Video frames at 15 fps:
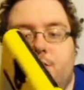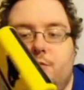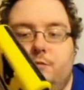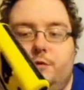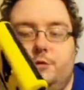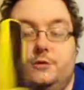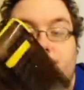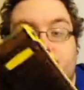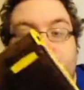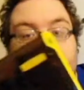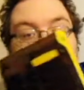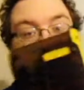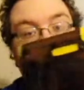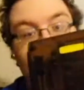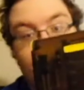which
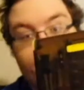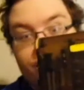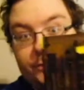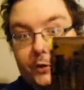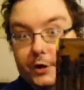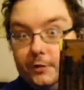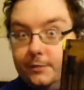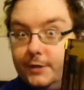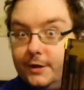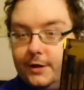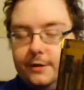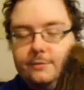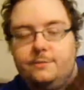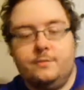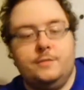came from
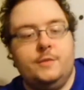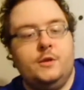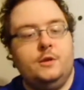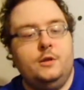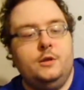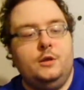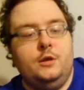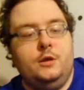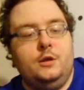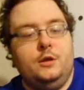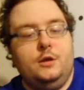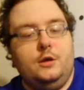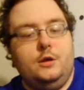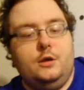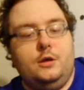eBay.
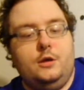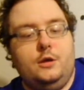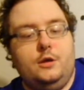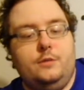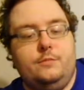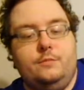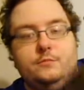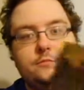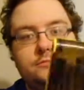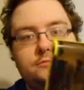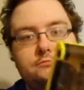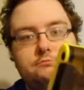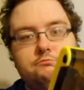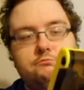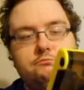I
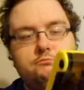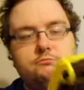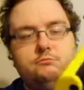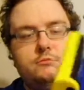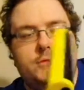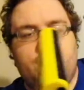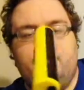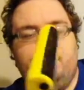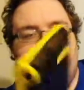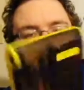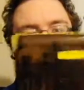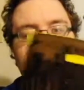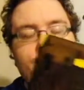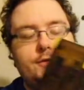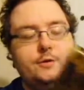think it was
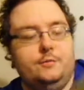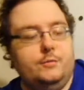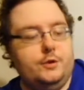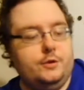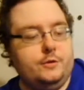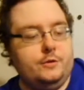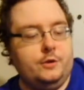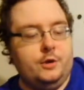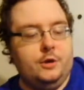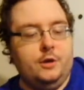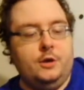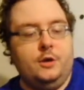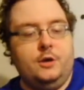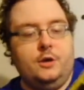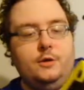$15.
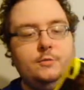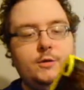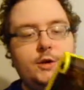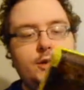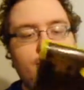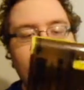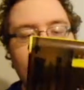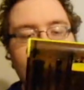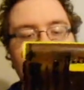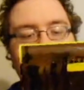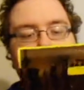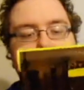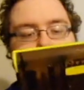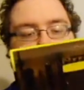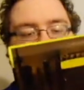But, oh
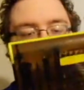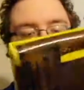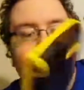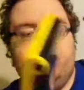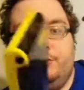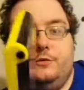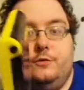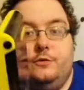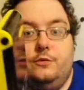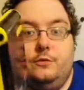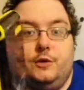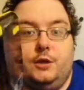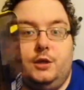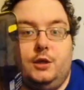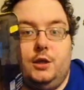my god, this will do
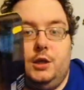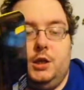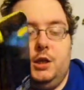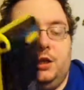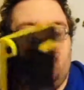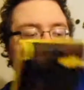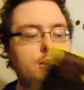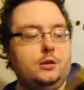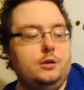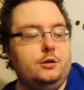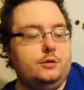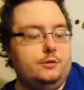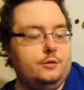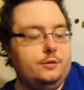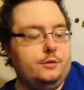any
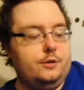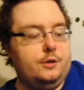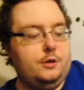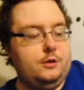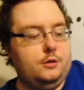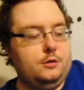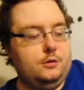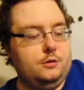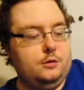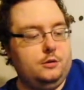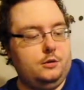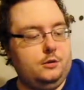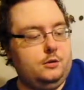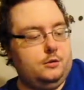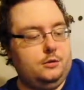little thing.
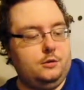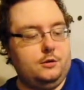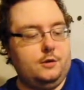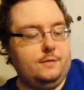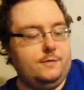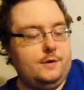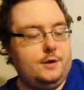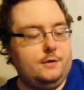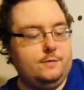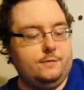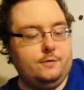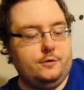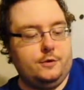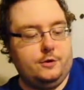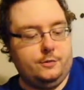I've had it
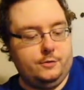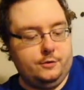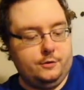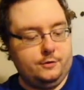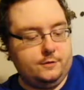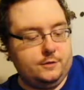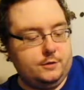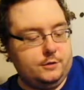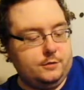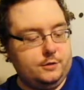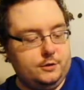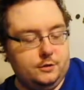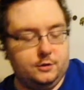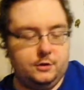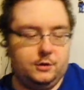for a couple of years now,
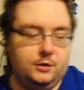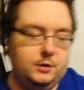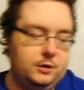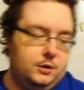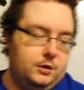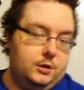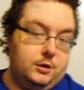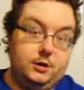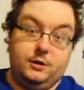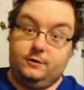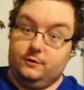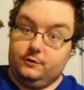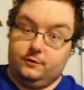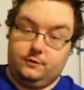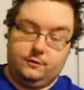and it's
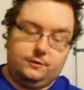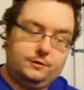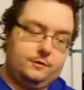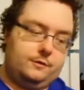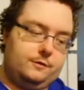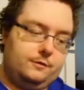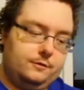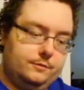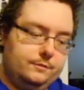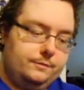just awesome.